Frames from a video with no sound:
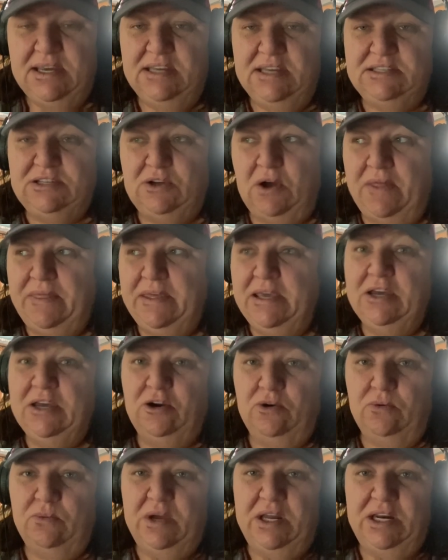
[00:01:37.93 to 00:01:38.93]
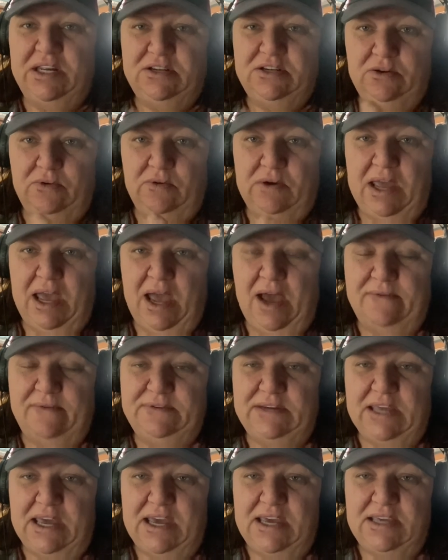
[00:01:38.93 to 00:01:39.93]
So I think it'll run at 2.5
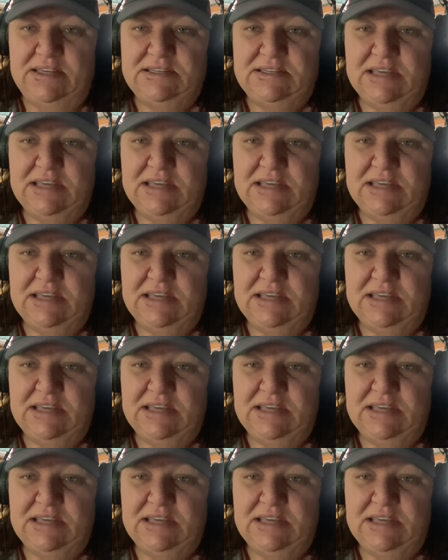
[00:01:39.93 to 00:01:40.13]
days.